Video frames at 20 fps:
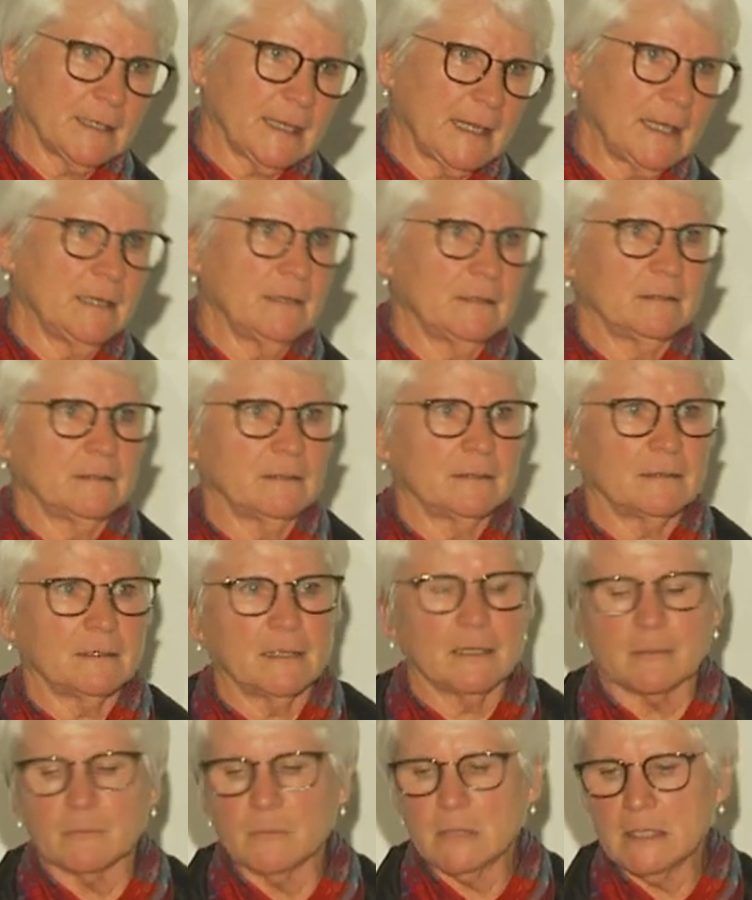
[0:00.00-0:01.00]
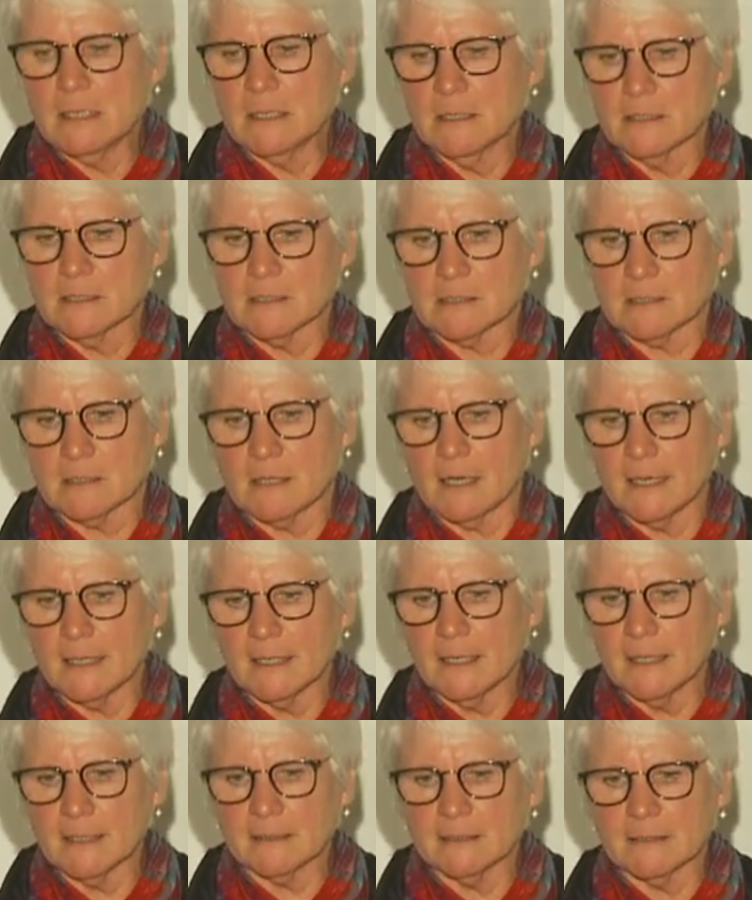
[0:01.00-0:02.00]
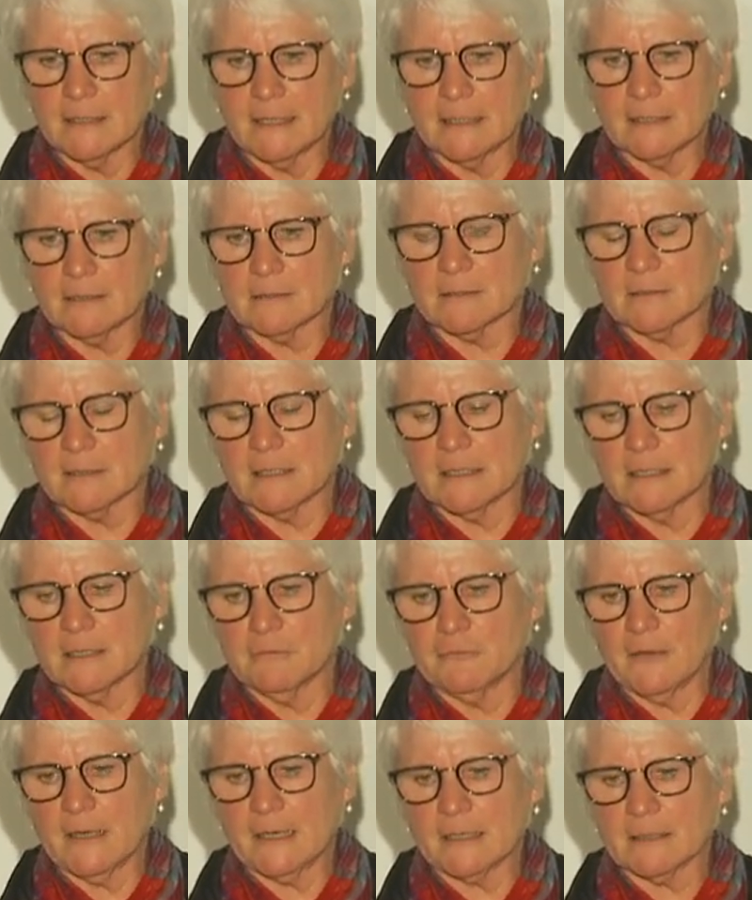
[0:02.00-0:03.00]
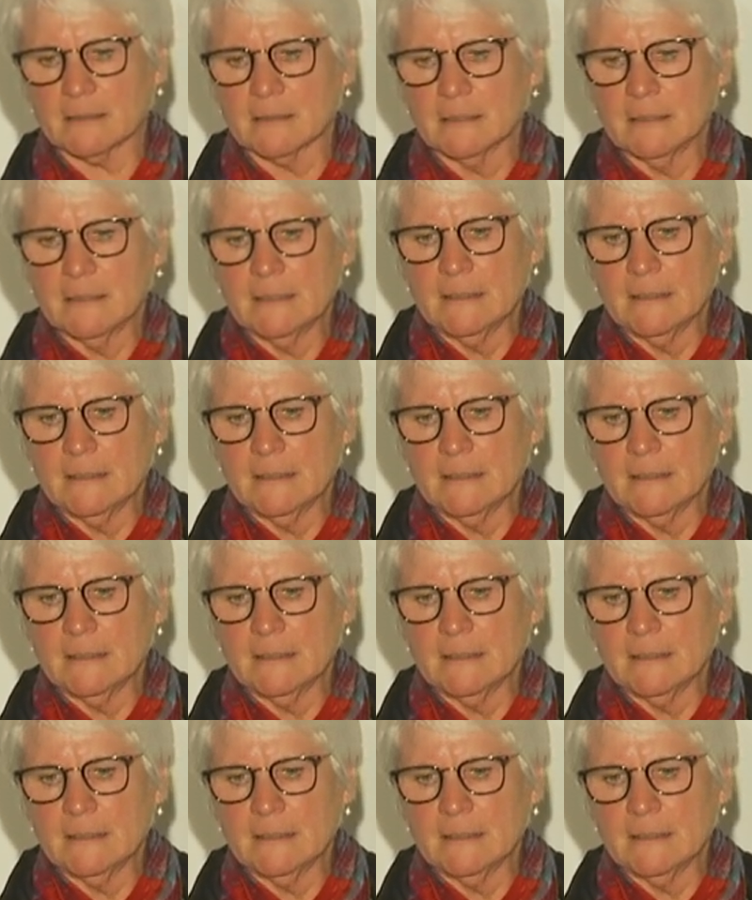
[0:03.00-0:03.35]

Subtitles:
again, Ian has highlighted that effect.